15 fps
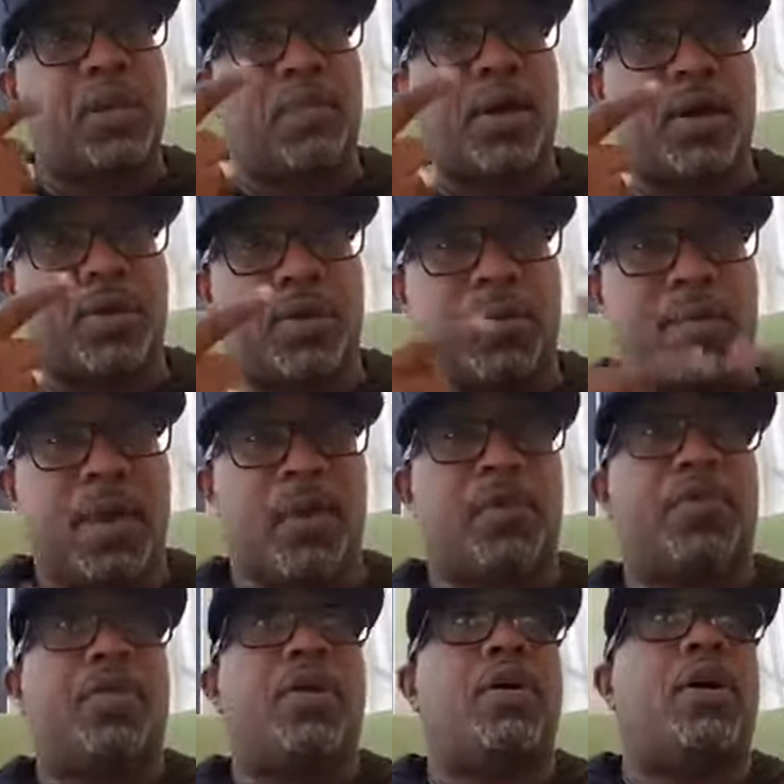out of their
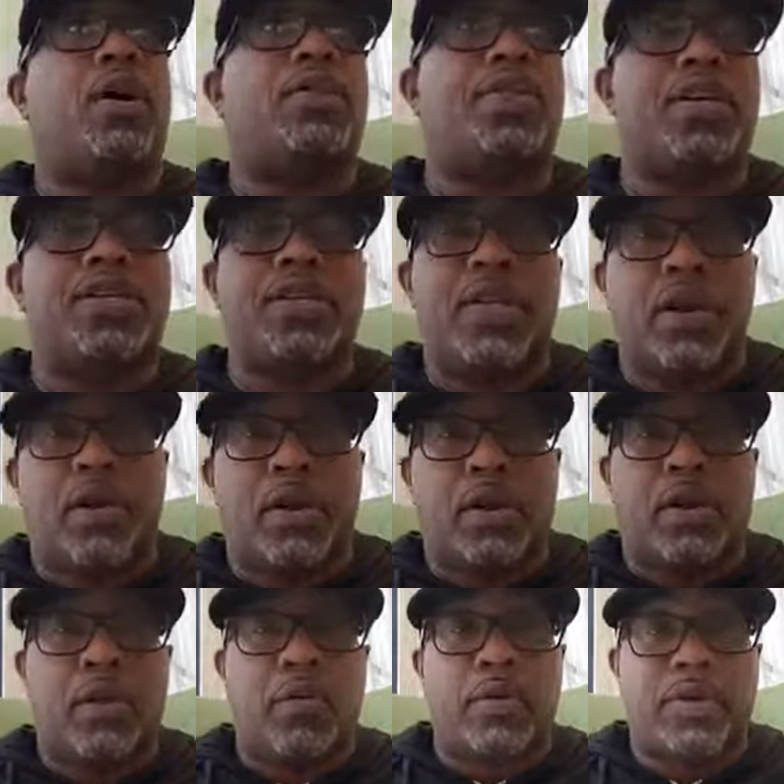mouth are things that are
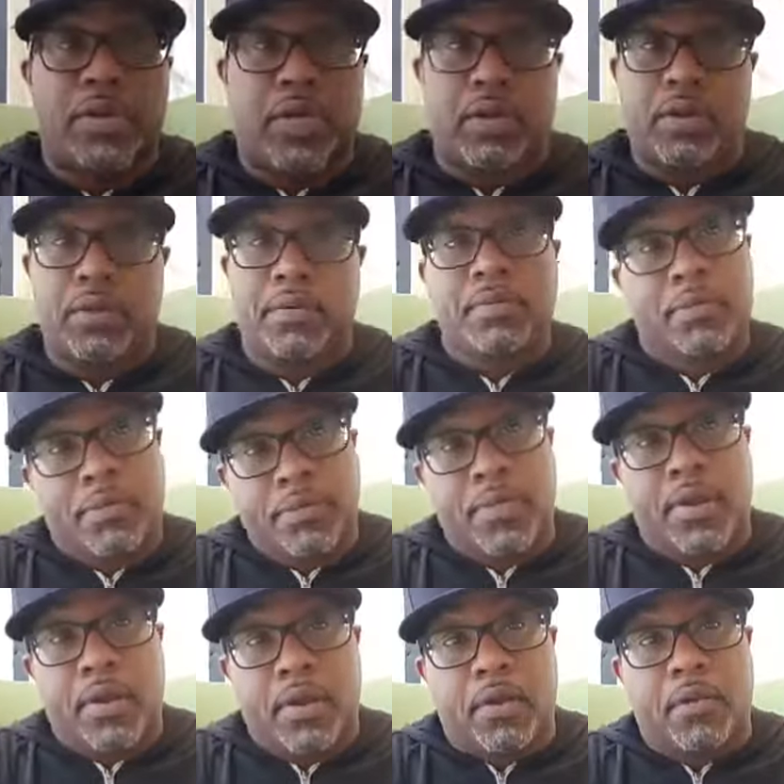encouraging,
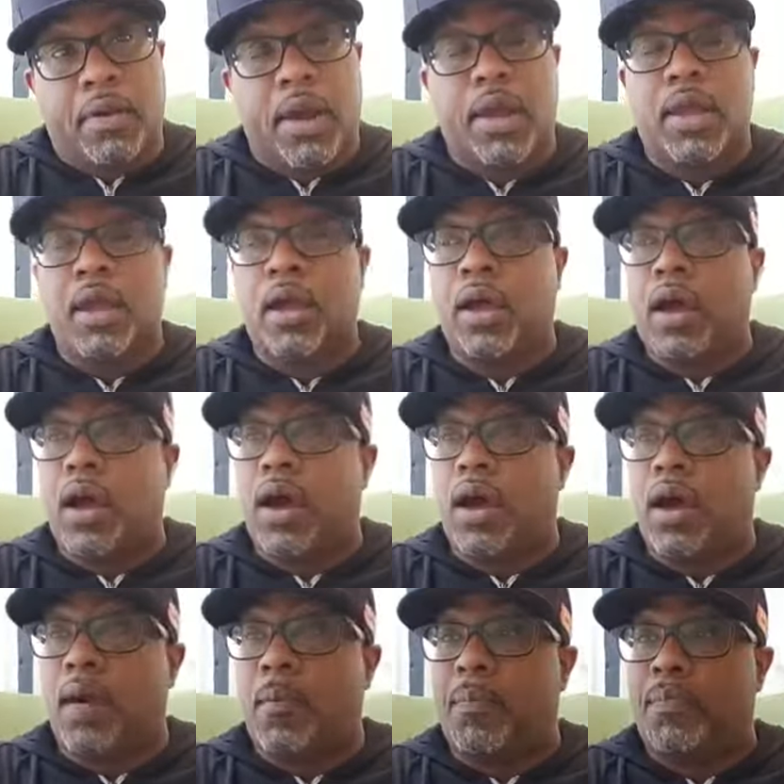right?
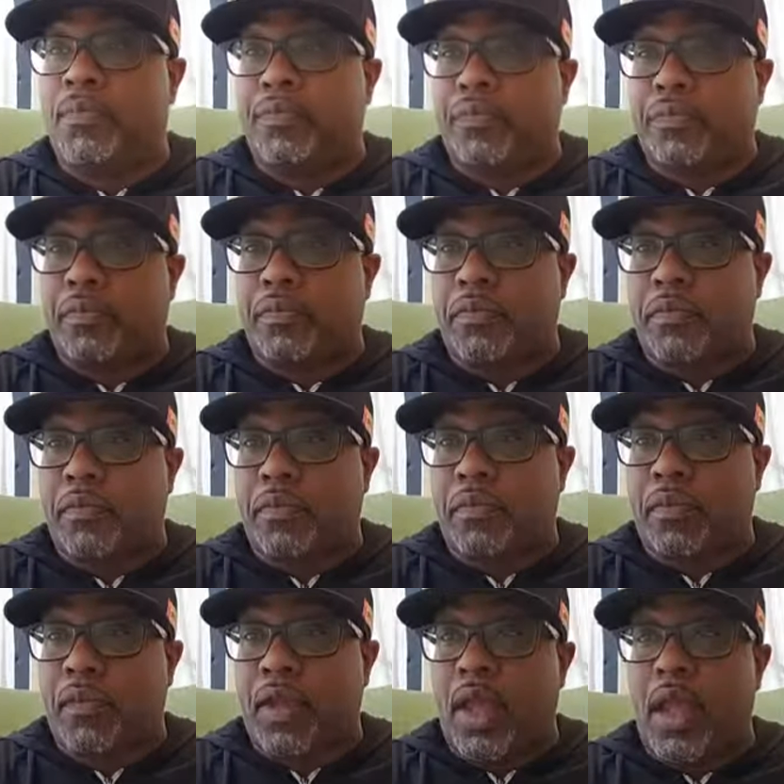Out
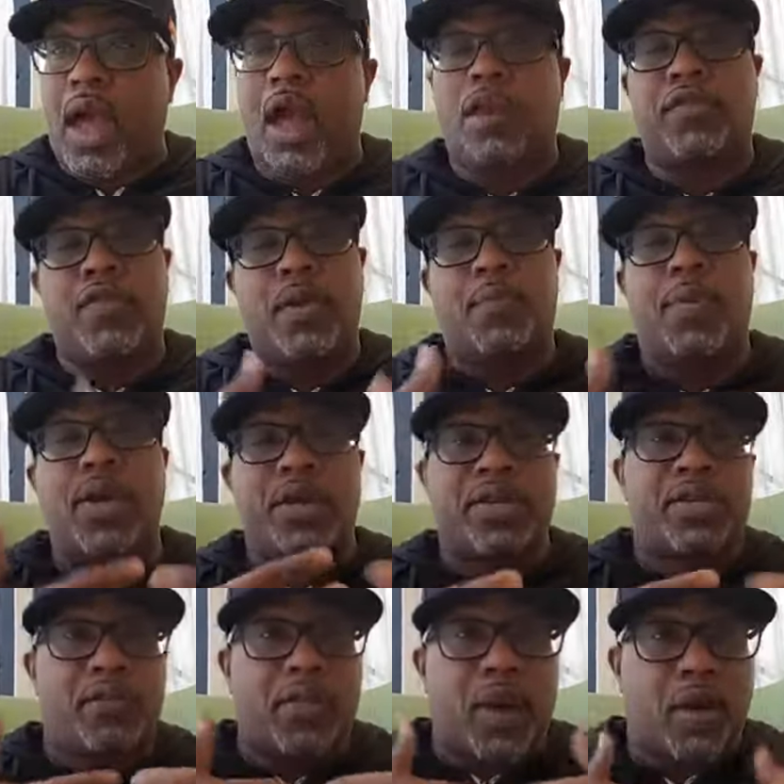of the
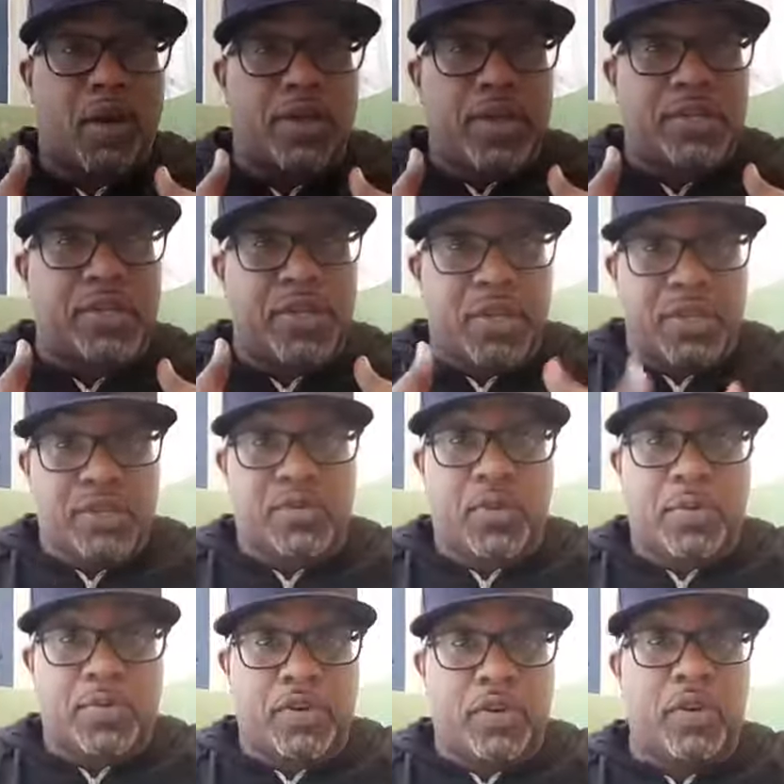abundance of the heart, that's another
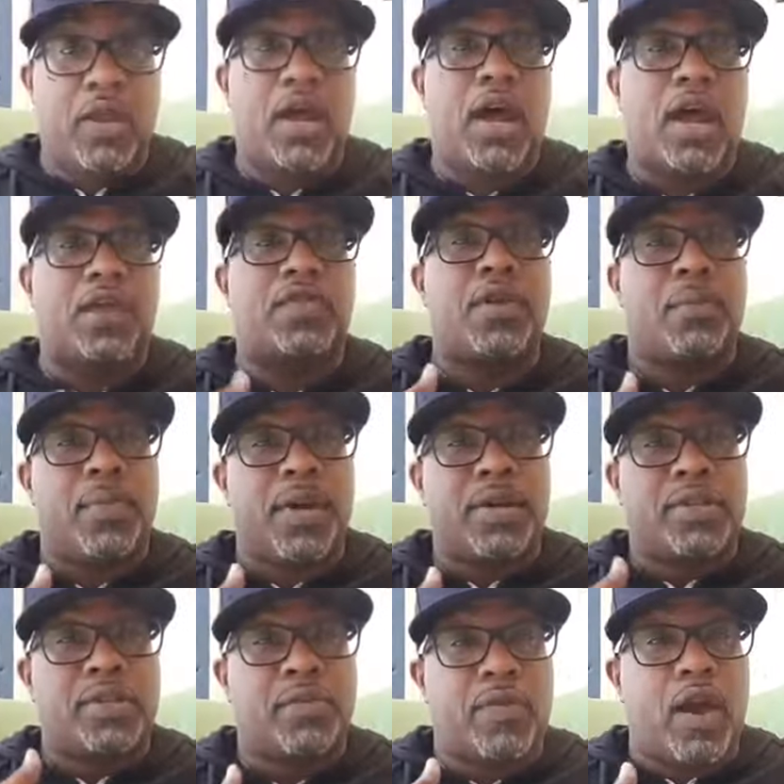scripture. Out of the
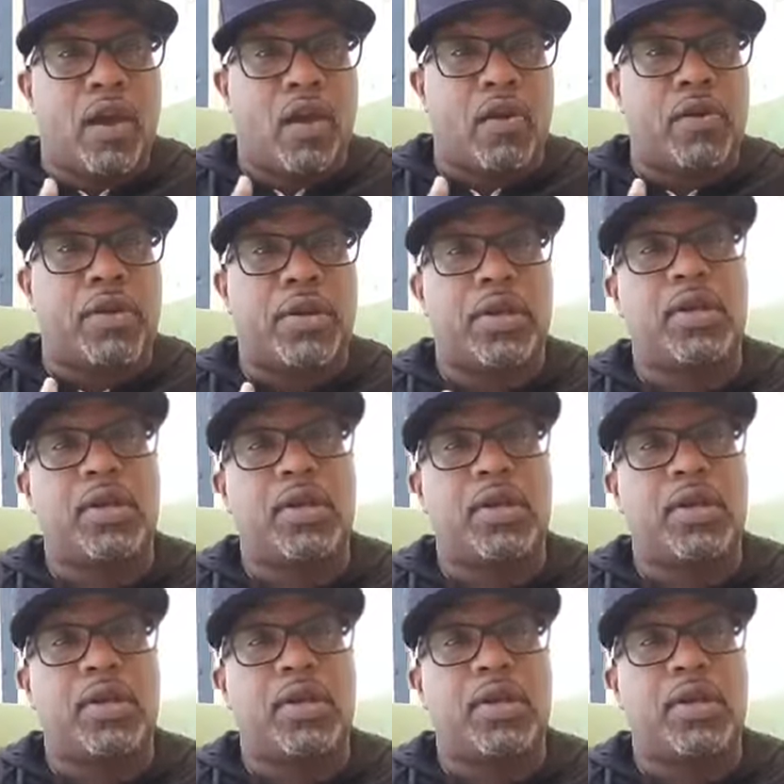abundance of the heart,